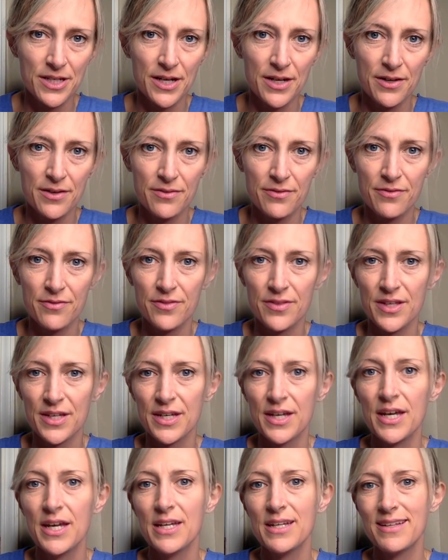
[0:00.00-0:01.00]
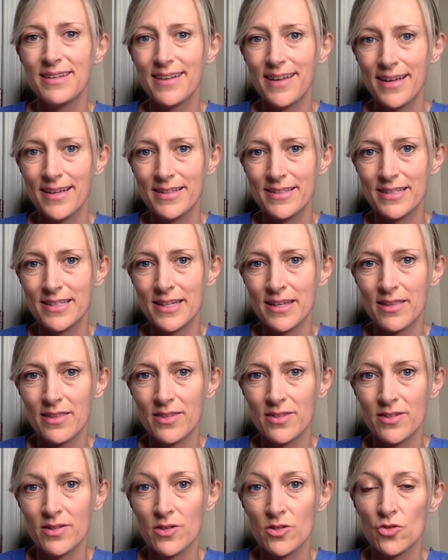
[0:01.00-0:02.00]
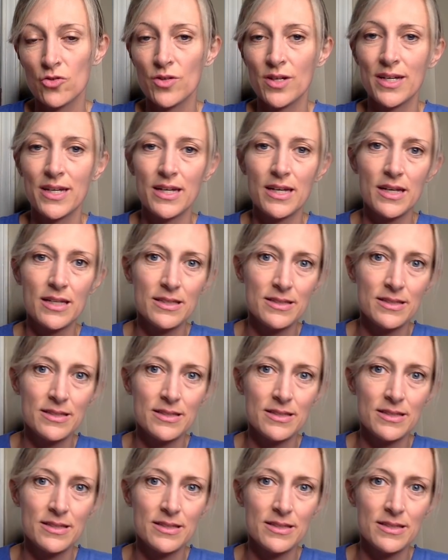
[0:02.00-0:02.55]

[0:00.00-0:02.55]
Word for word: of the 19th century